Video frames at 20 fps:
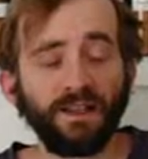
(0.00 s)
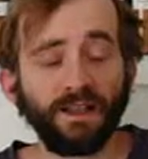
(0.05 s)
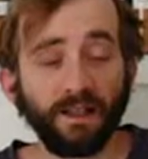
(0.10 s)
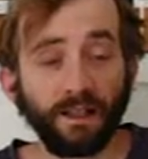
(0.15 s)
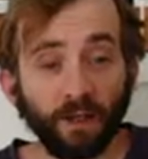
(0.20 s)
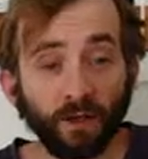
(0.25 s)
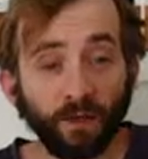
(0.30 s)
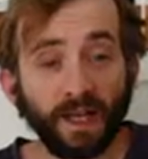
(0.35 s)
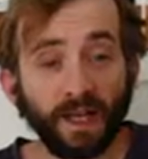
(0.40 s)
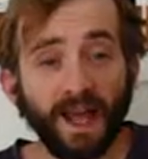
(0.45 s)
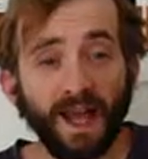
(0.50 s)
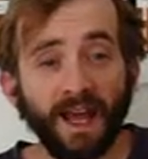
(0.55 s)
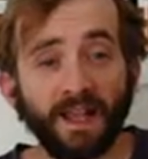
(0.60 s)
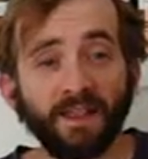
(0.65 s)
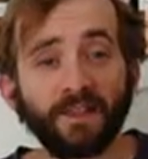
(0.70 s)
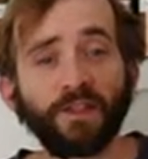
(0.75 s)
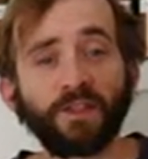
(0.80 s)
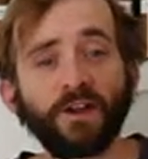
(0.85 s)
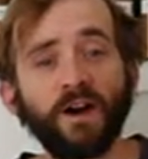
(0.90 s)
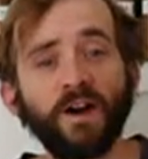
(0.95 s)
literally I
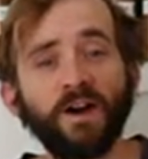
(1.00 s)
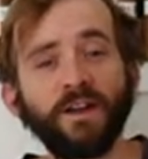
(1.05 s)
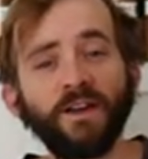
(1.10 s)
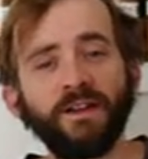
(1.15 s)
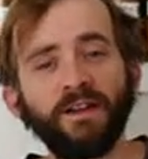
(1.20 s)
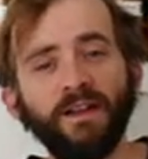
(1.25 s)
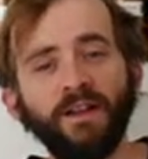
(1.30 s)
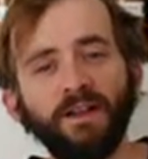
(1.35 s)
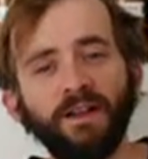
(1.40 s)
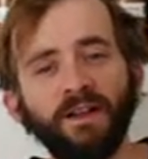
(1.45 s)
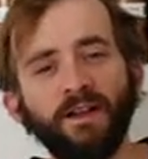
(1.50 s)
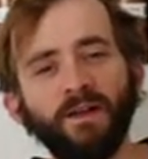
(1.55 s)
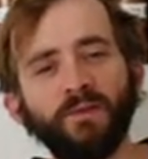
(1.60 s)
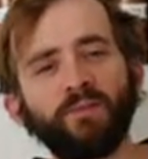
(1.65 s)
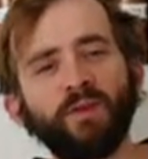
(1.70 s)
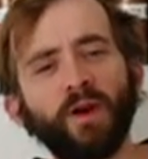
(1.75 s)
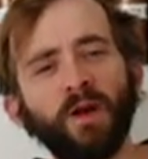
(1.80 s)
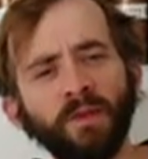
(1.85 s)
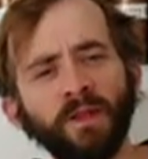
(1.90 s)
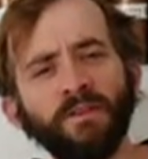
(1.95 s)
had the thought,
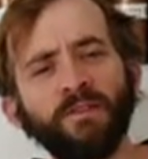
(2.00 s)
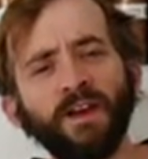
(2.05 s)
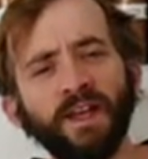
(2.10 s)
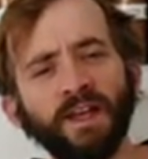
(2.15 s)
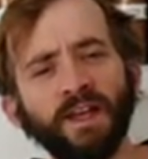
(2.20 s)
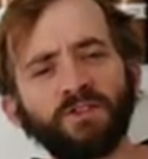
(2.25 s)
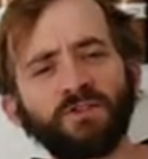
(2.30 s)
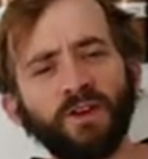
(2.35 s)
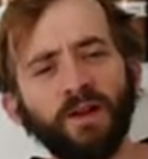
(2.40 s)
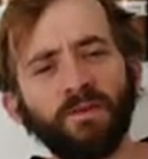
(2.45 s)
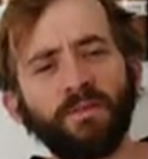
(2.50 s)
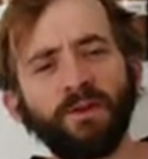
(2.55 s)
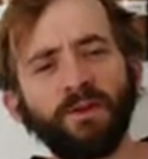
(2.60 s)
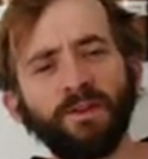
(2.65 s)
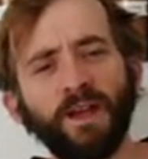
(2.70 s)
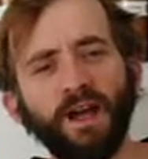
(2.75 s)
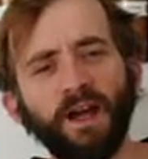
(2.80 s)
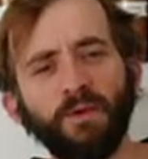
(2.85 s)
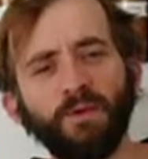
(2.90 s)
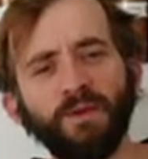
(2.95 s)
probably if I get
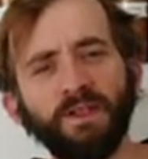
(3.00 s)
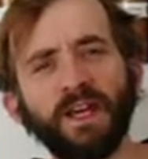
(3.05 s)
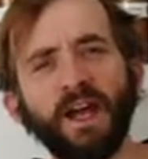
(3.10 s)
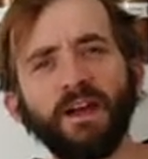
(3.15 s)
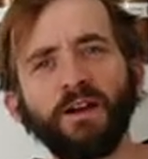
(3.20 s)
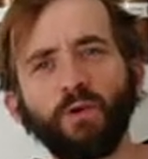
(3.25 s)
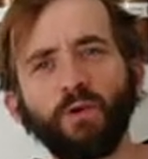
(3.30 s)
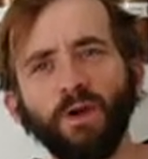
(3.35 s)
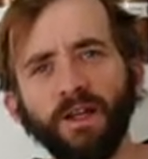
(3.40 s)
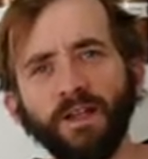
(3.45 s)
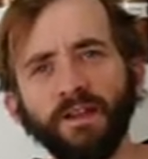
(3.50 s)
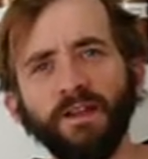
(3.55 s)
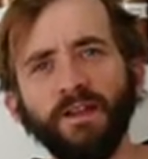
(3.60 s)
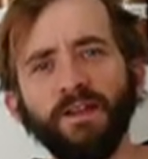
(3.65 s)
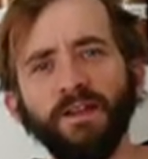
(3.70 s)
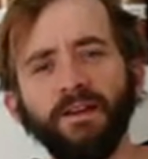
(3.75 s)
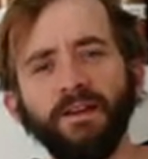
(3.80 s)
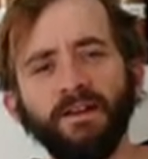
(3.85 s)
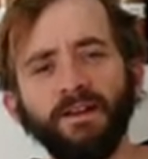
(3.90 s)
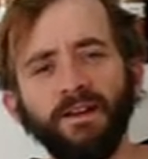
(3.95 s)
trampled, I would die
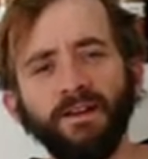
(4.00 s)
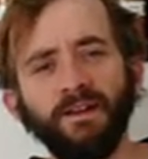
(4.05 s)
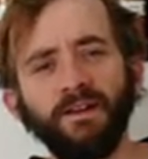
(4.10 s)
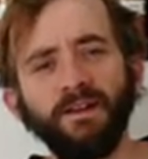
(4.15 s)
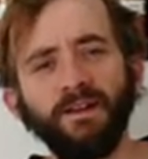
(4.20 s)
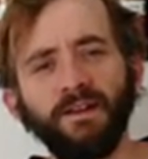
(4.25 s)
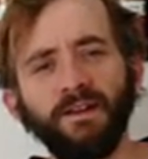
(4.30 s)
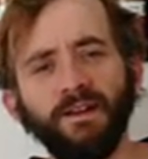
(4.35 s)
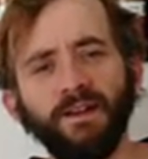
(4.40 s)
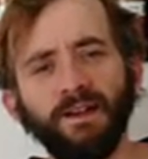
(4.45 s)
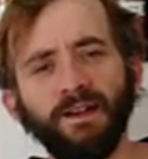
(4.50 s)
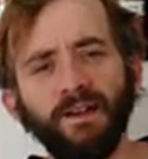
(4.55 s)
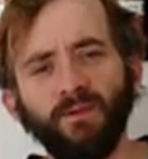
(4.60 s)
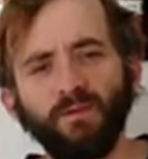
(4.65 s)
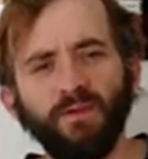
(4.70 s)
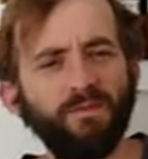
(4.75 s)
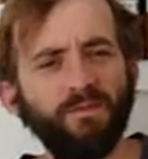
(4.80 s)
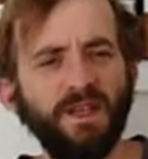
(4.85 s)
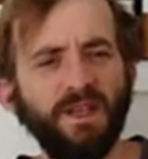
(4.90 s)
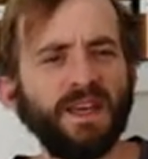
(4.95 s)
quickly and
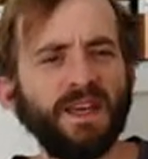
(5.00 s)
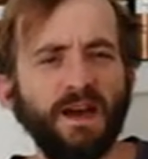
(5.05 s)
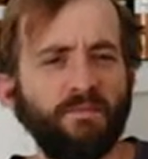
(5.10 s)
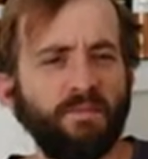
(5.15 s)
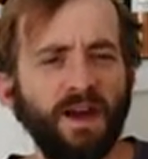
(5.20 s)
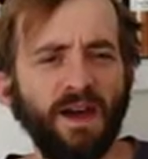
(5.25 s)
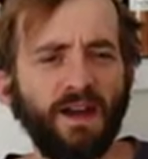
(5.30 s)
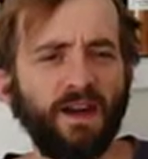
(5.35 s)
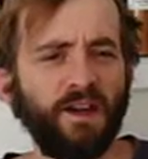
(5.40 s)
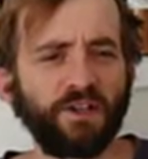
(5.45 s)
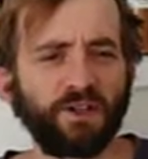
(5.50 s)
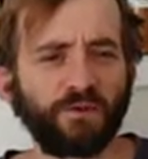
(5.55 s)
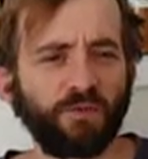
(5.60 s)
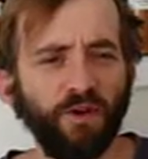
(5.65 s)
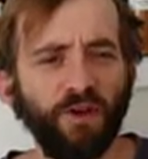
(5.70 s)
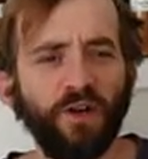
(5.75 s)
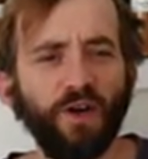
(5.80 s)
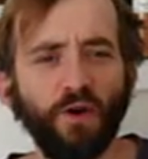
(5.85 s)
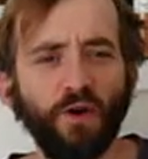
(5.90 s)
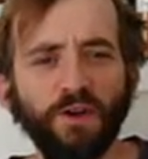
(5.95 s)
it wouldn't be that bad. I just
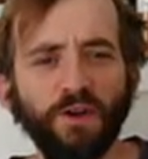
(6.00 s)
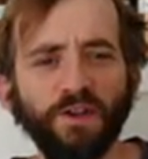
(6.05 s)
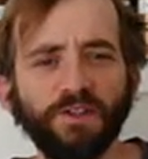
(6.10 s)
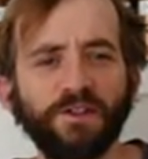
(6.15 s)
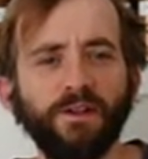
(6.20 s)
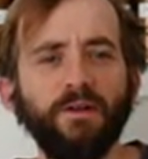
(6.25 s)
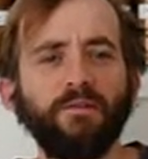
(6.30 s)
wouldn't notice.